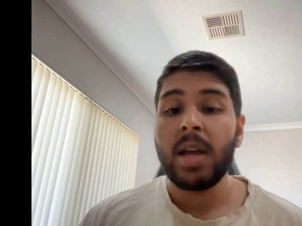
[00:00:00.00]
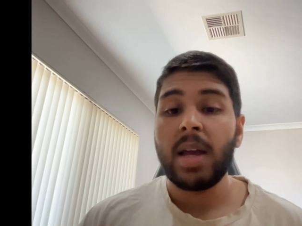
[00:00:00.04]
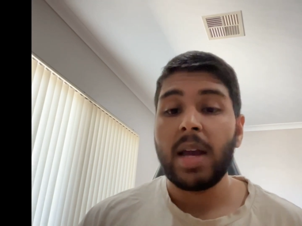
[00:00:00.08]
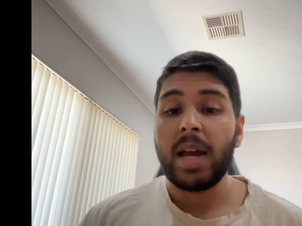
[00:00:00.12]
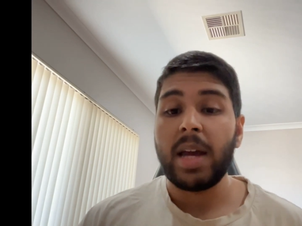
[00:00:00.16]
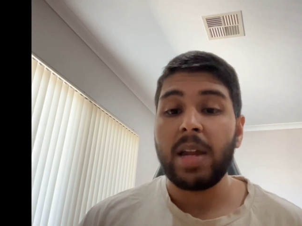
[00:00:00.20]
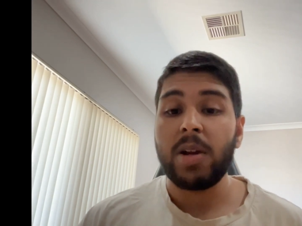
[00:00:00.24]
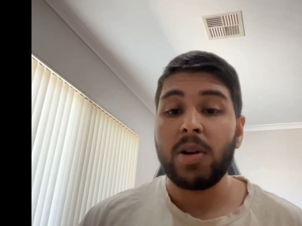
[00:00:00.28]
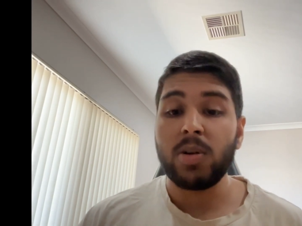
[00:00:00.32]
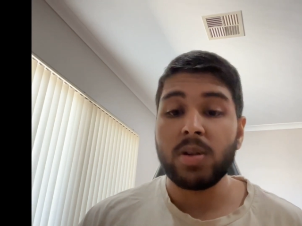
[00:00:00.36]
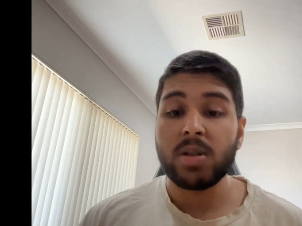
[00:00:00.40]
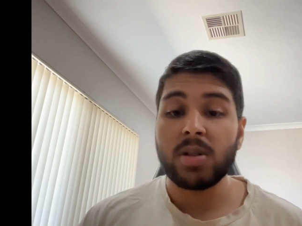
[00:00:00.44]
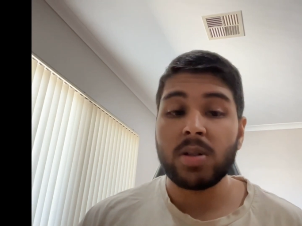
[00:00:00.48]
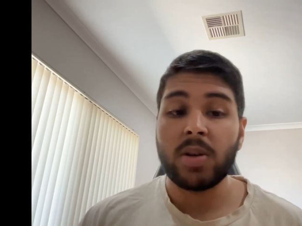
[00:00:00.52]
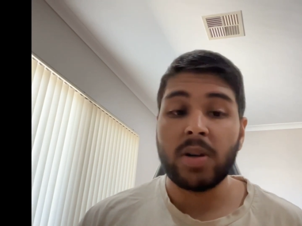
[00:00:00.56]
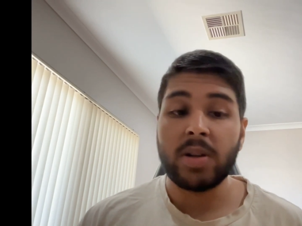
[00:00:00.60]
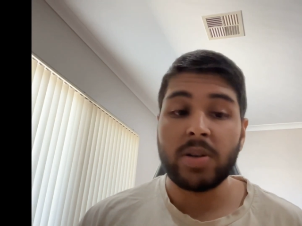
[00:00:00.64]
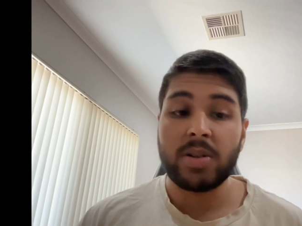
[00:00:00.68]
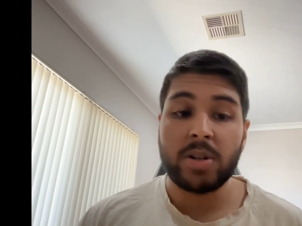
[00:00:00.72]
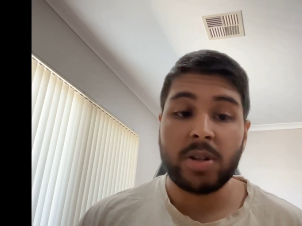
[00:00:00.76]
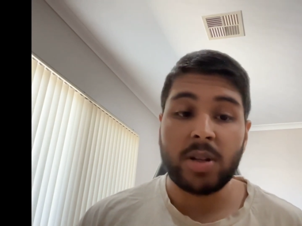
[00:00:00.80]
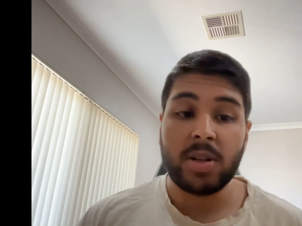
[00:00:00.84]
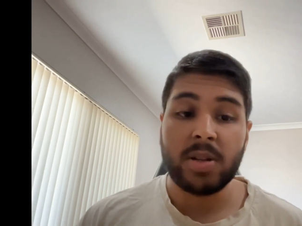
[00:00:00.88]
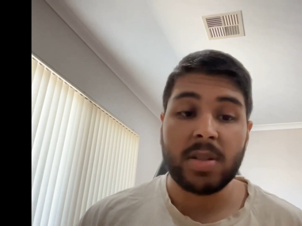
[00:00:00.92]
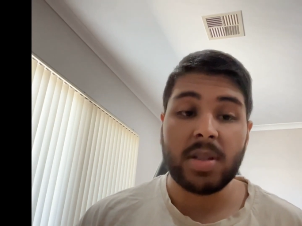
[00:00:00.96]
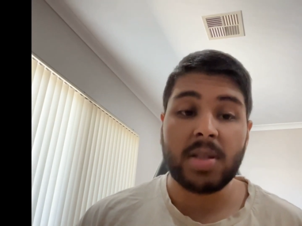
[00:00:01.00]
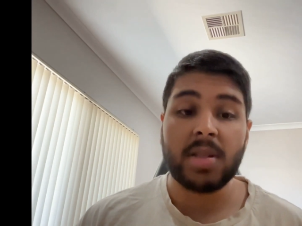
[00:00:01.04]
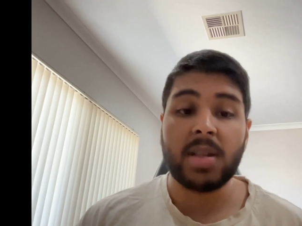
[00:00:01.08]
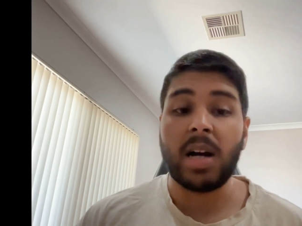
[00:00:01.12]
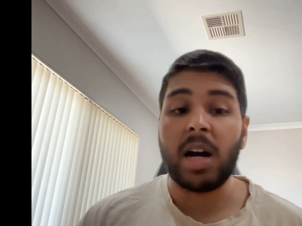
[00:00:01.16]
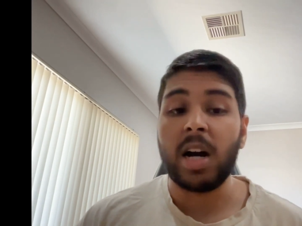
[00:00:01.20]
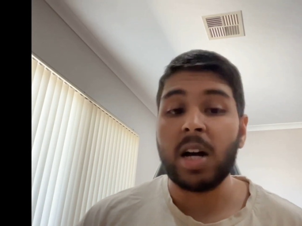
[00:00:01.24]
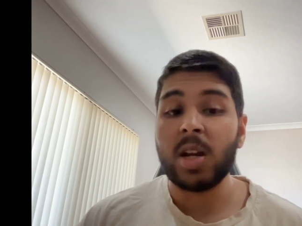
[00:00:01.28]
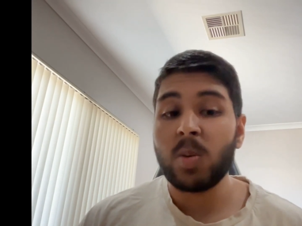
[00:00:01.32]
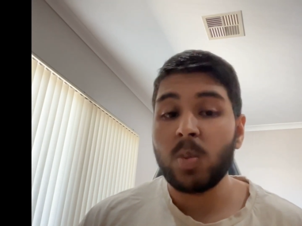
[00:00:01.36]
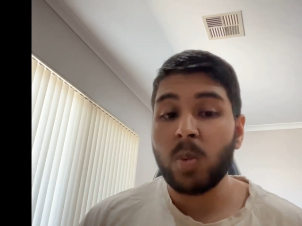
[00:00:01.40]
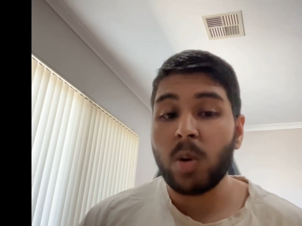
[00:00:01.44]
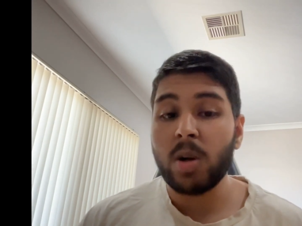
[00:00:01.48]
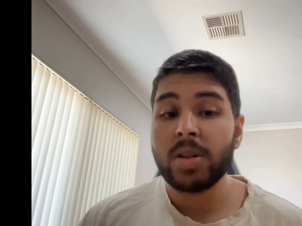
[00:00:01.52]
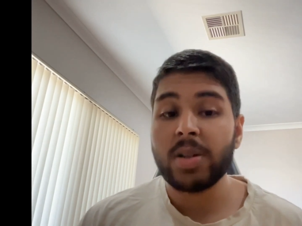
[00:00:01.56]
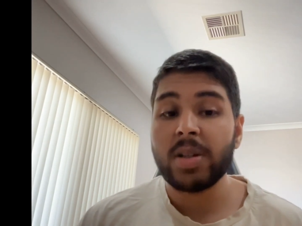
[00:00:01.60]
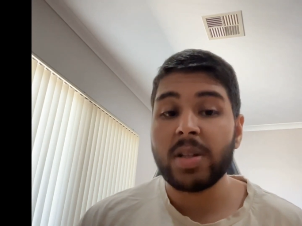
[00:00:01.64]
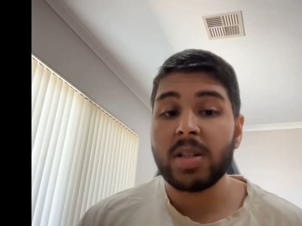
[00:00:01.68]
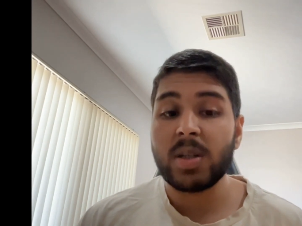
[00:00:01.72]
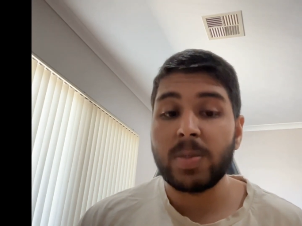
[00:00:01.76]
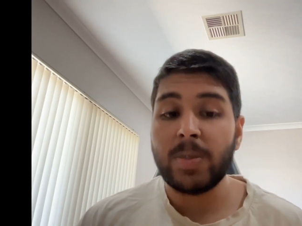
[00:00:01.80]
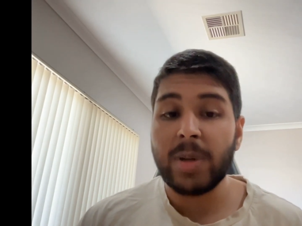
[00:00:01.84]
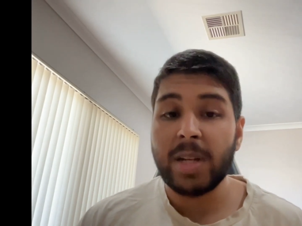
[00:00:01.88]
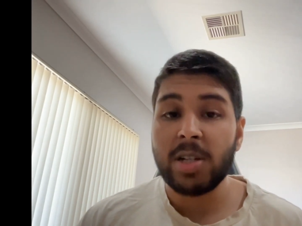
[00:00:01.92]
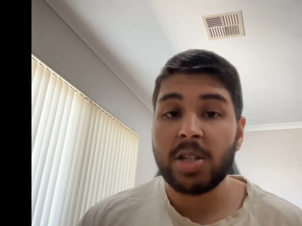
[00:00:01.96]
and also introduces unwanted
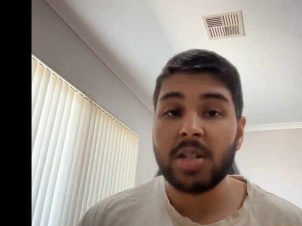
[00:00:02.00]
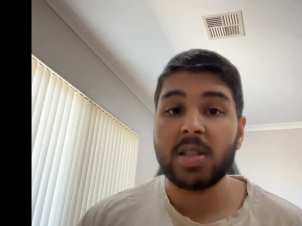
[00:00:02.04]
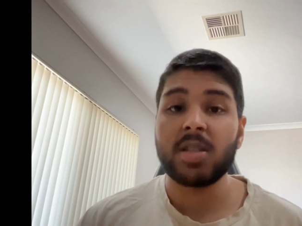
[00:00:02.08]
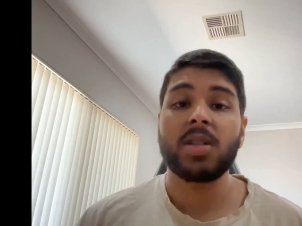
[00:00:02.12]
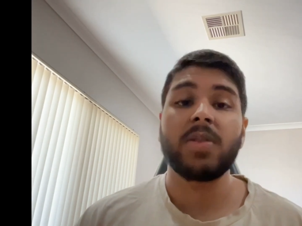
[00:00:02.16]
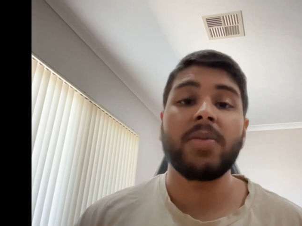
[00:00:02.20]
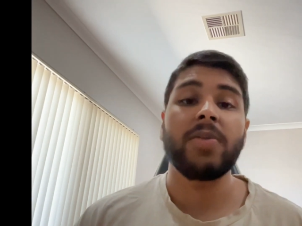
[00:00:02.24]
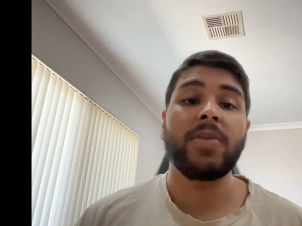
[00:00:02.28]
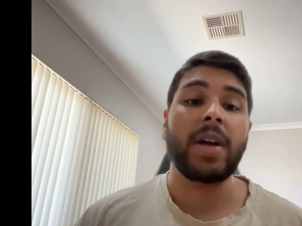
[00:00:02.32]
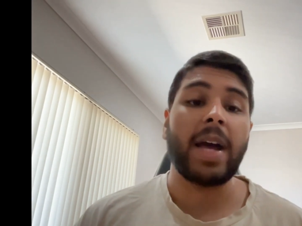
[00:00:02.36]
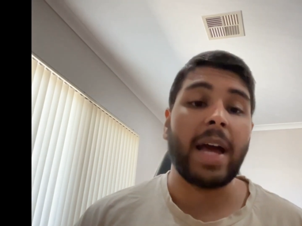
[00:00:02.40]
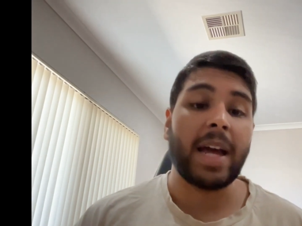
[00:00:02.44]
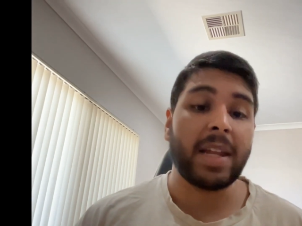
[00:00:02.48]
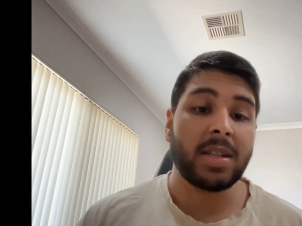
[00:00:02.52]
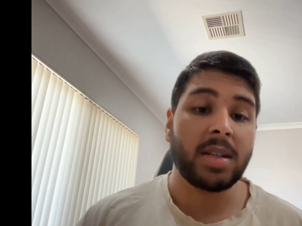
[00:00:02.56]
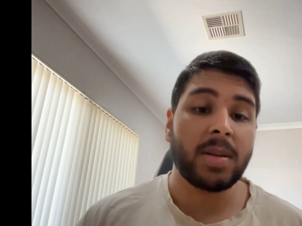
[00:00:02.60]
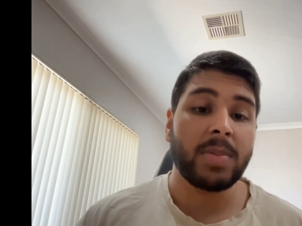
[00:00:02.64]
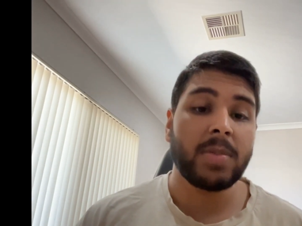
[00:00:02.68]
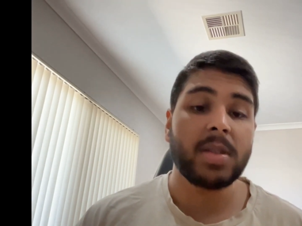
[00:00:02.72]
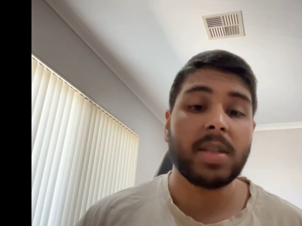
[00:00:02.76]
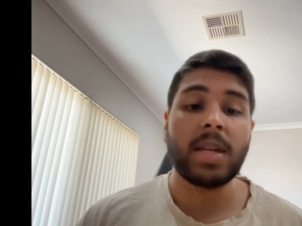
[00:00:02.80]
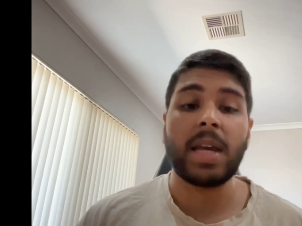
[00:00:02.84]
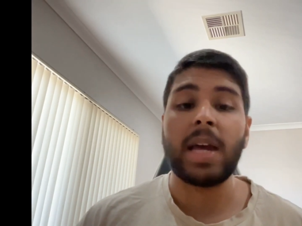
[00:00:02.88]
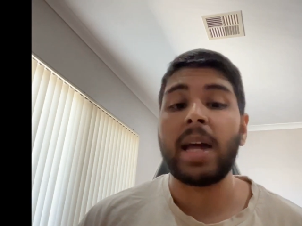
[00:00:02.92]
species of atoms